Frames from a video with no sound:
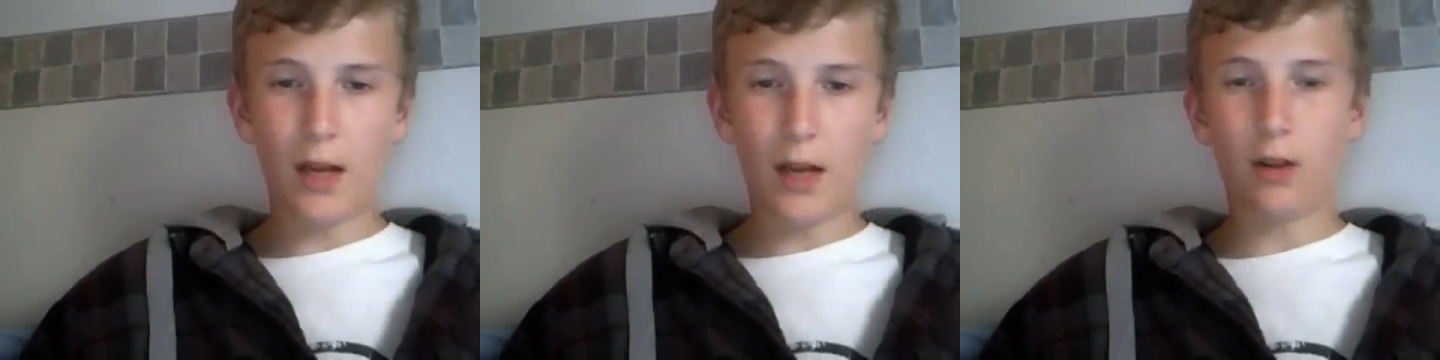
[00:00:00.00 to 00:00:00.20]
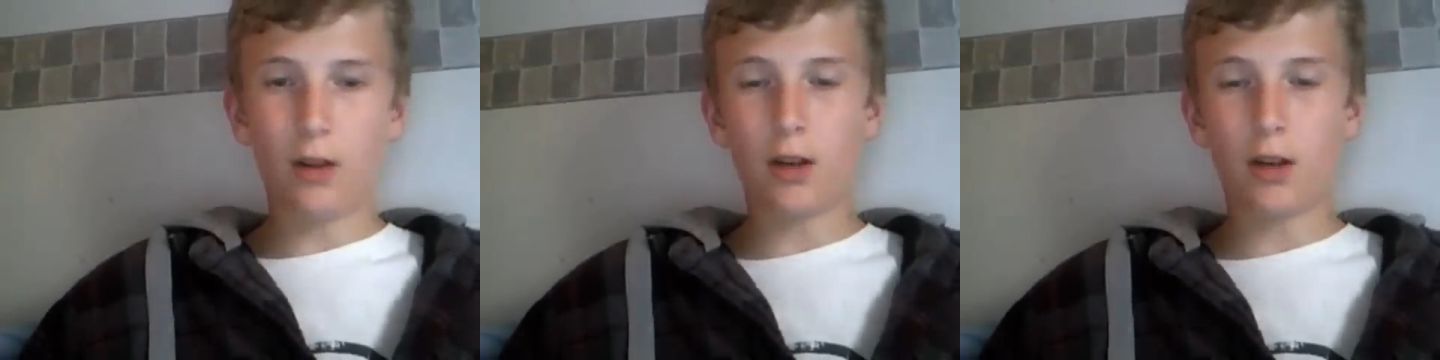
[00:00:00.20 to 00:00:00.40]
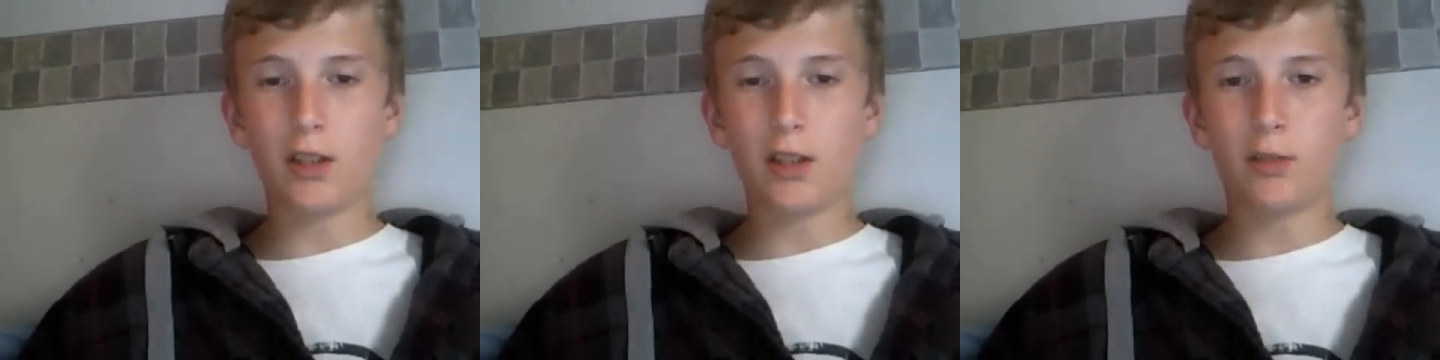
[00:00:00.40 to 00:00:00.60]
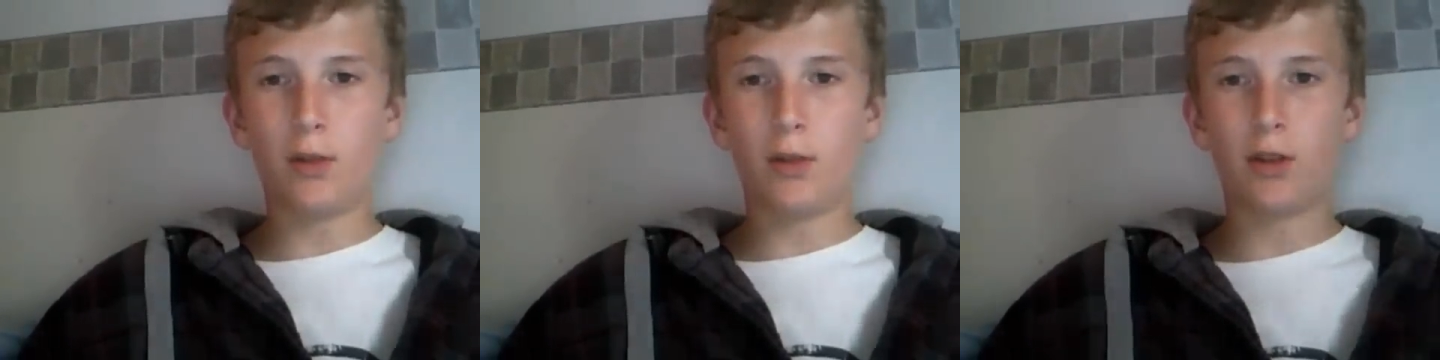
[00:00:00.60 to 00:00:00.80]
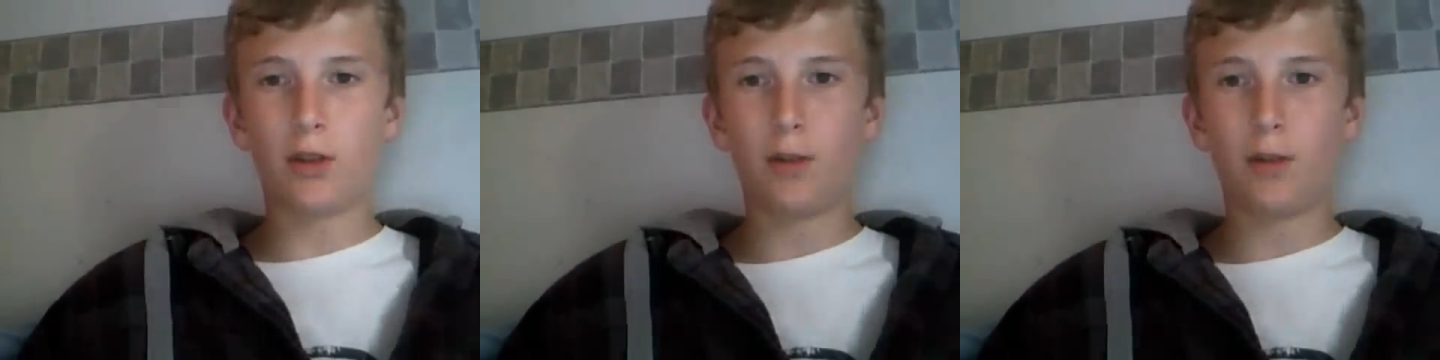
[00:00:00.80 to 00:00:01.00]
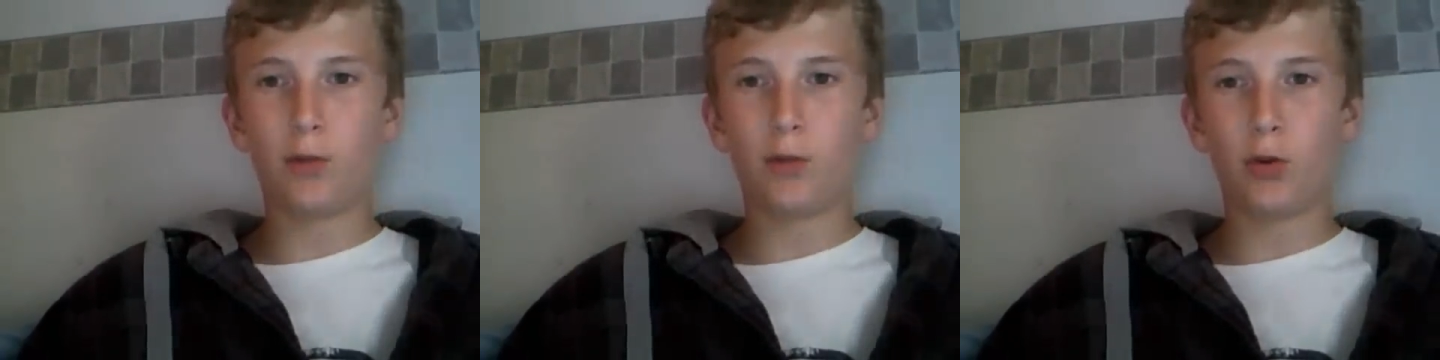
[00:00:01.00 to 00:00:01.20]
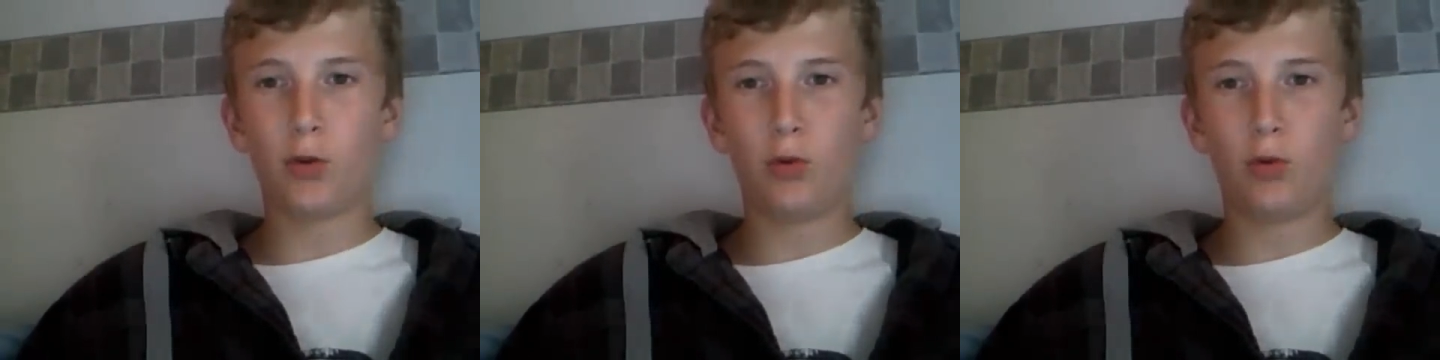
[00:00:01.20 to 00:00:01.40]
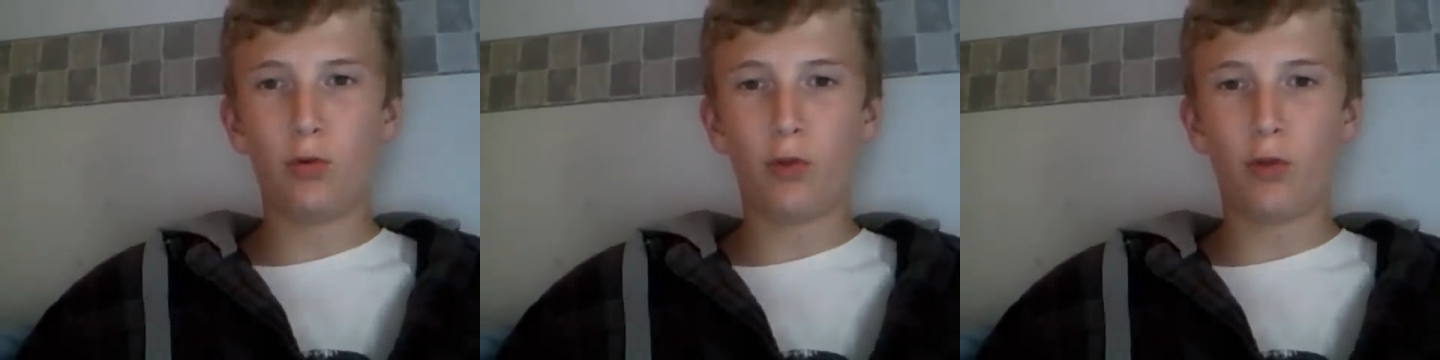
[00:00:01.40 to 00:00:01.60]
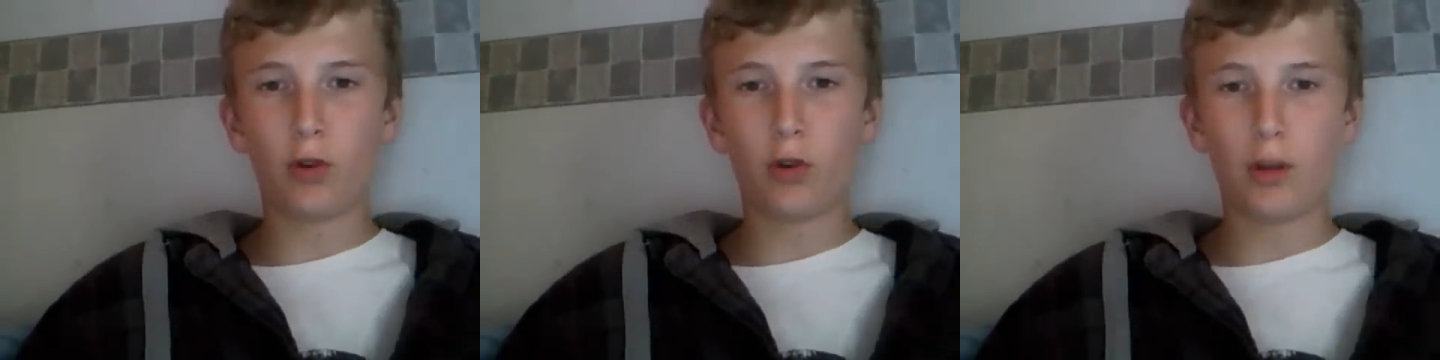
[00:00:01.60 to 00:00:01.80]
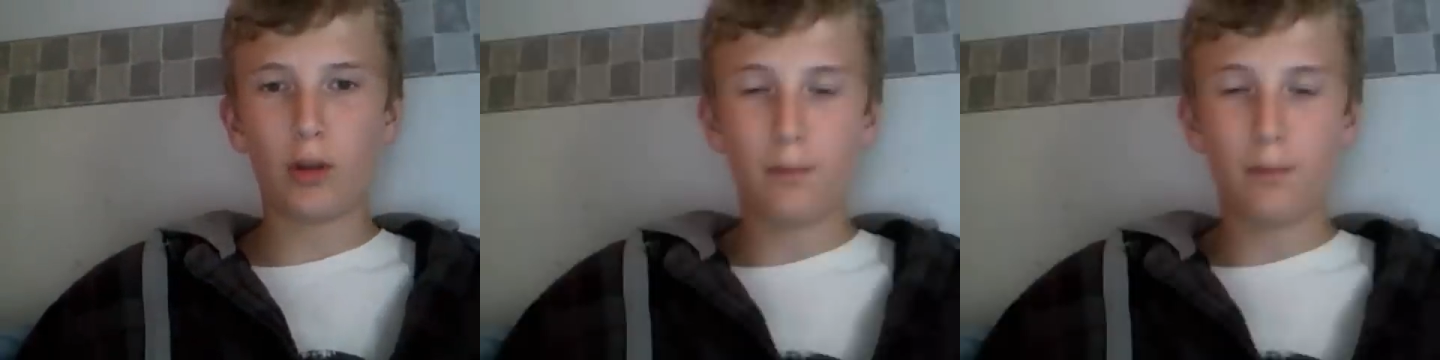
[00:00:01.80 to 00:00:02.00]
Hello guys, and welcome to
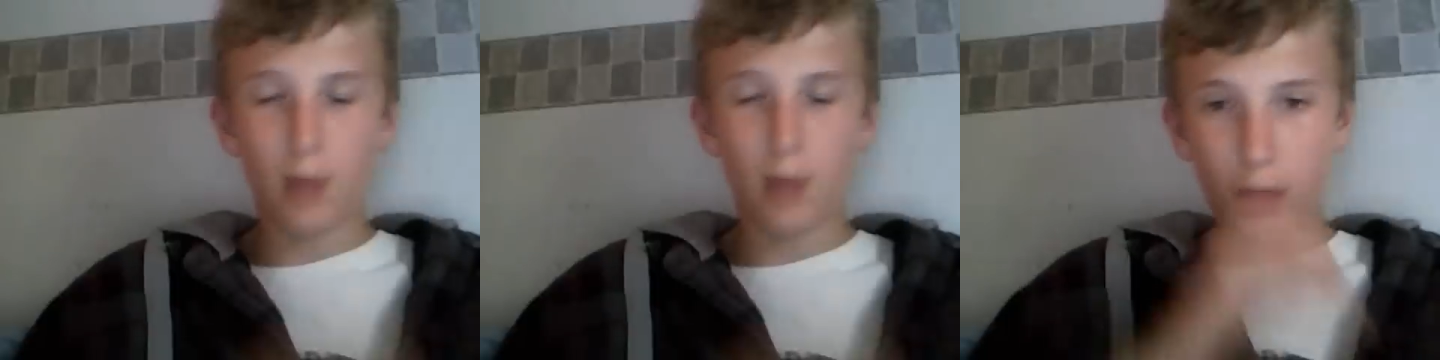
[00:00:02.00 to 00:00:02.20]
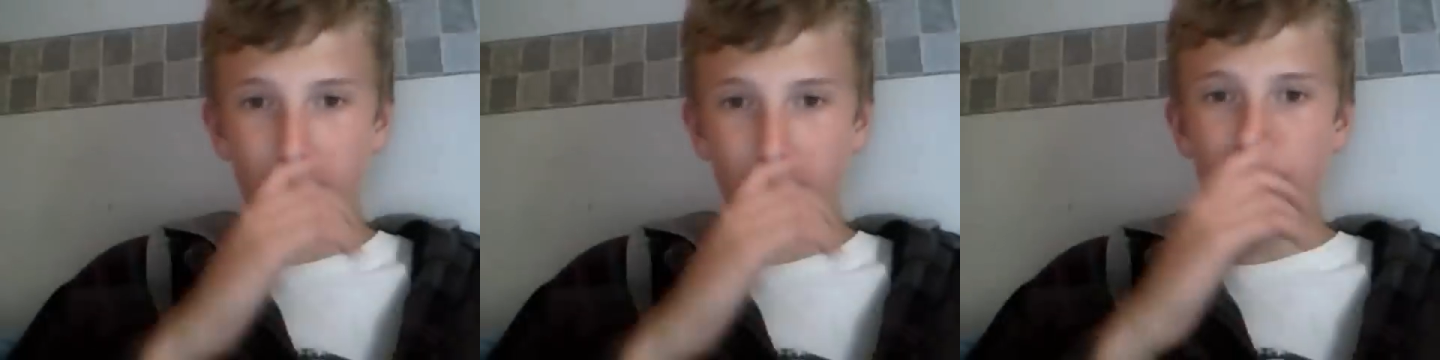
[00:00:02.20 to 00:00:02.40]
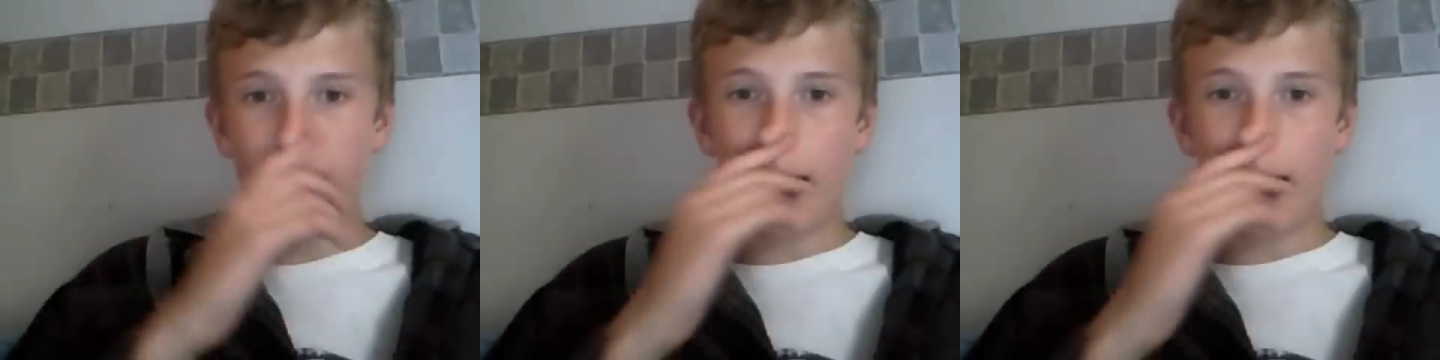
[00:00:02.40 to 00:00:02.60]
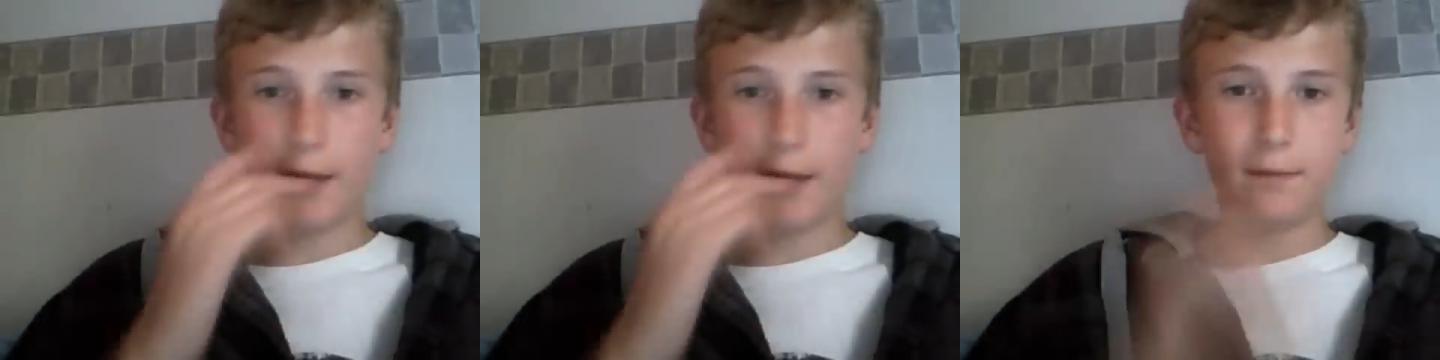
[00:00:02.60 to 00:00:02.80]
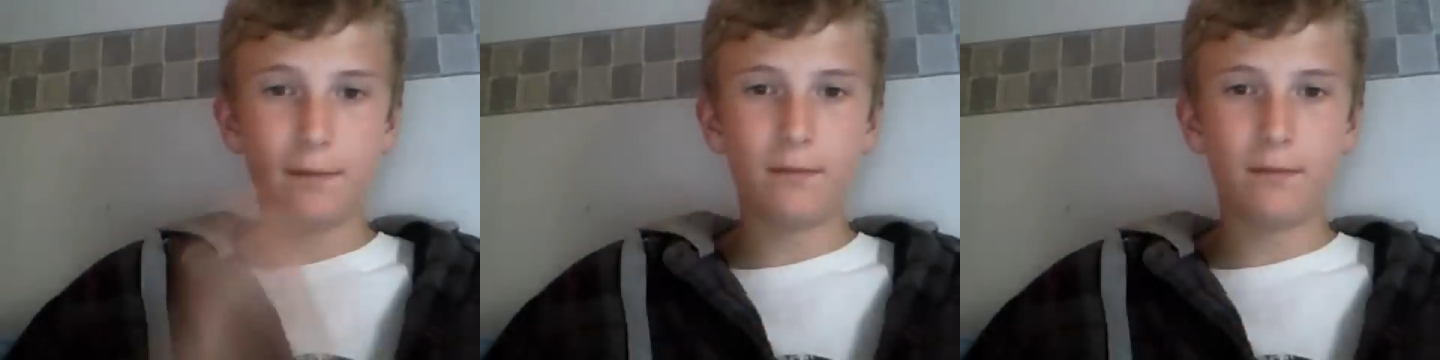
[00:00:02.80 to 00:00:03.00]
vlog number 8.